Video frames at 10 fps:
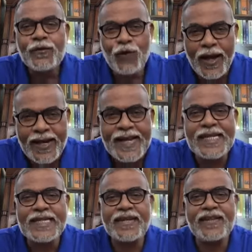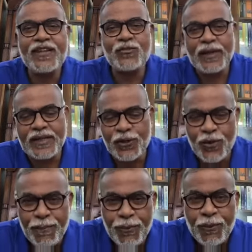so agriculture is expected to
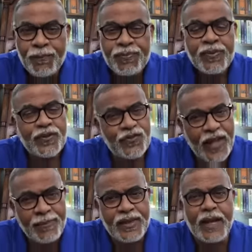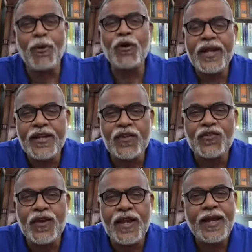improve. Same thing about
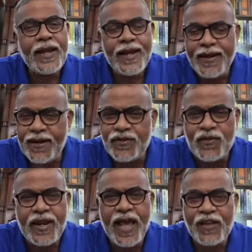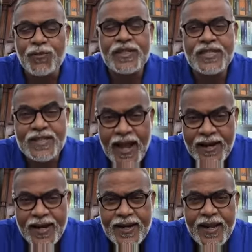industry. Industry has been
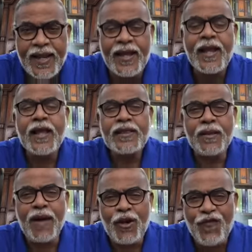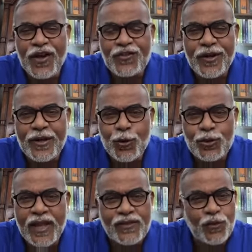stagnating. The manufacturing
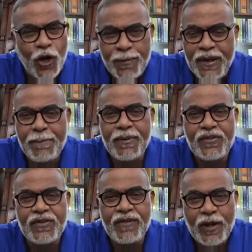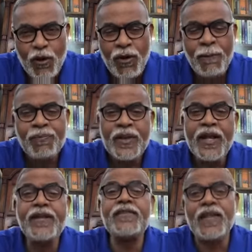growth has not been impressive at all.
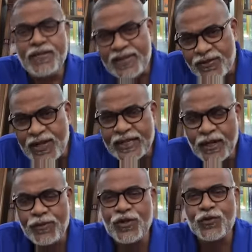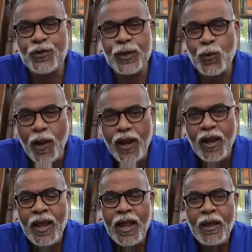It is services sector which is doing well.
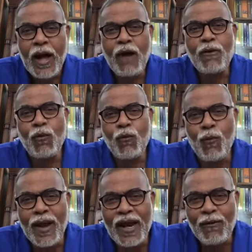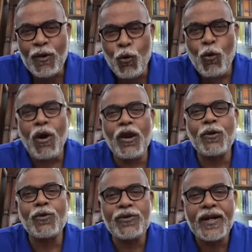Our while our overall
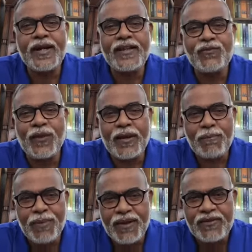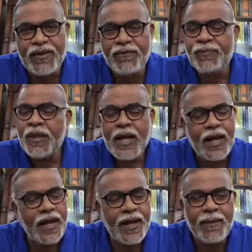growth rate is very impressive,
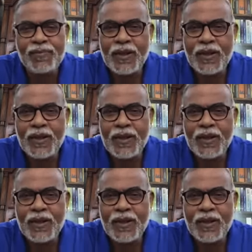uh,